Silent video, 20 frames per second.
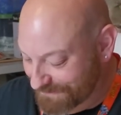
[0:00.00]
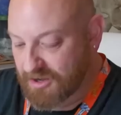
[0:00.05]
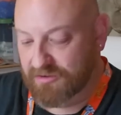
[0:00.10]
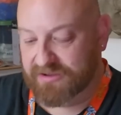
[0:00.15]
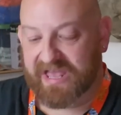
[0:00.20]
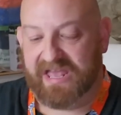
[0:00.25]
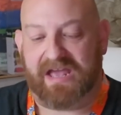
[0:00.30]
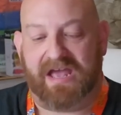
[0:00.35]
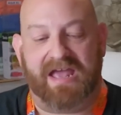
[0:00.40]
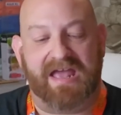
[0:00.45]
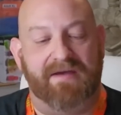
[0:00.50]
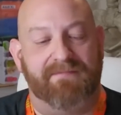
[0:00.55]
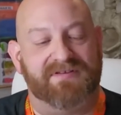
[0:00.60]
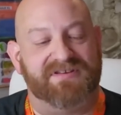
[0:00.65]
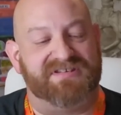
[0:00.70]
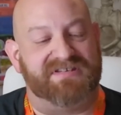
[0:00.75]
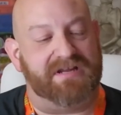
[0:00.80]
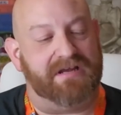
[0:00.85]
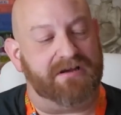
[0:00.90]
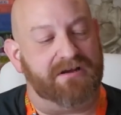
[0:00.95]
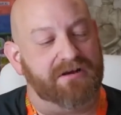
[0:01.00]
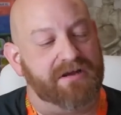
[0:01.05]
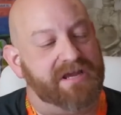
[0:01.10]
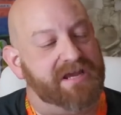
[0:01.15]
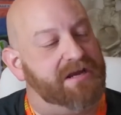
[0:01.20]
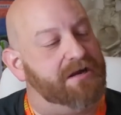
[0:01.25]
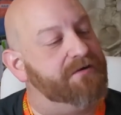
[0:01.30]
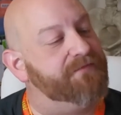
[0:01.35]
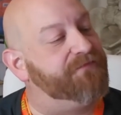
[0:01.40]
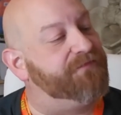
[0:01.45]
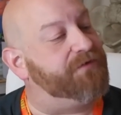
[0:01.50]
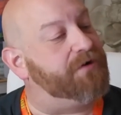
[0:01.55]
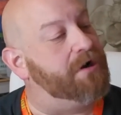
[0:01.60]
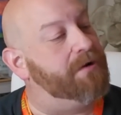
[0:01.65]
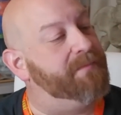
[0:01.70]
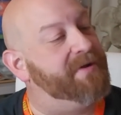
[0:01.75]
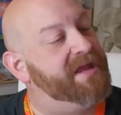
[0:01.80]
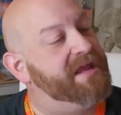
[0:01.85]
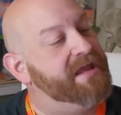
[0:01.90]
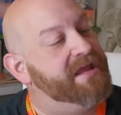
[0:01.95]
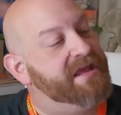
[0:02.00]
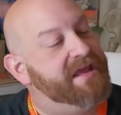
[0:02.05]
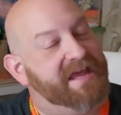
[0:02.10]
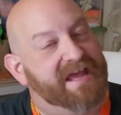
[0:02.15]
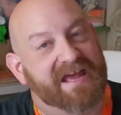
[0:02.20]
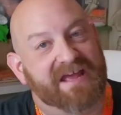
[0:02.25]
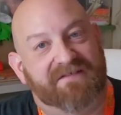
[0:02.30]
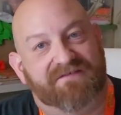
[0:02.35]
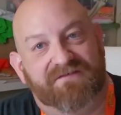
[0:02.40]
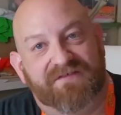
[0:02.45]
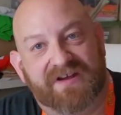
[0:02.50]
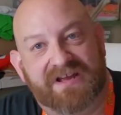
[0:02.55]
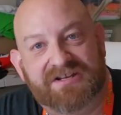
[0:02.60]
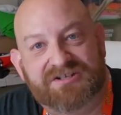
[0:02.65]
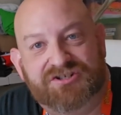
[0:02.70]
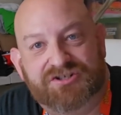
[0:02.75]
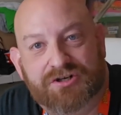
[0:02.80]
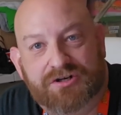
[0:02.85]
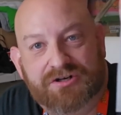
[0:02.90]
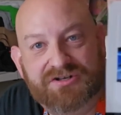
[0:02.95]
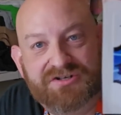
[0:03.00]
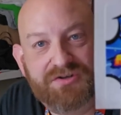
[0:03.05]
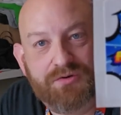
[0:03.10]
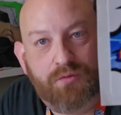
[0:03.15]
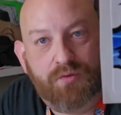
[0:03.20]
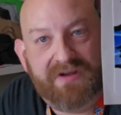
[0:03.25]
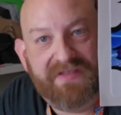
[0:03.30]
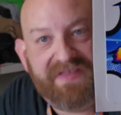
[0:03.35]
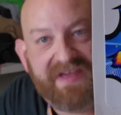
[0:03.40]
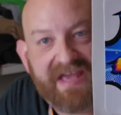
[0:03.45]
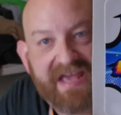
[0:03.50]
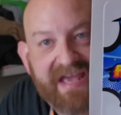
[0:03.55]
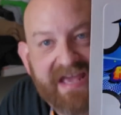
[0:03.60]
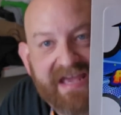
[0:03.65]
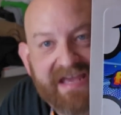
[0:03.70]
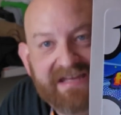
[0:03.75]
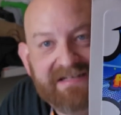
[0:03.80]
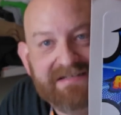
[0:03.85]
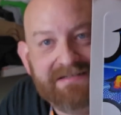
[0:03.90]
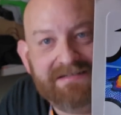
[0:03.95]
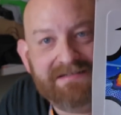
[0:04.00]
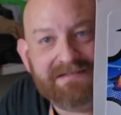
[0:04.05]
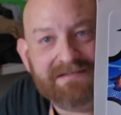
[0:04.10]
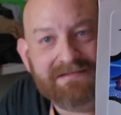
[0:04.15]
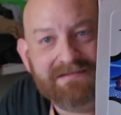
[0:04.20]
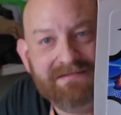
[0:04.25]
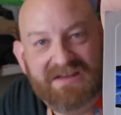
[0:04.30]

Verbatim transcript: Okay, I have a sticker here from Adventures with Hayden.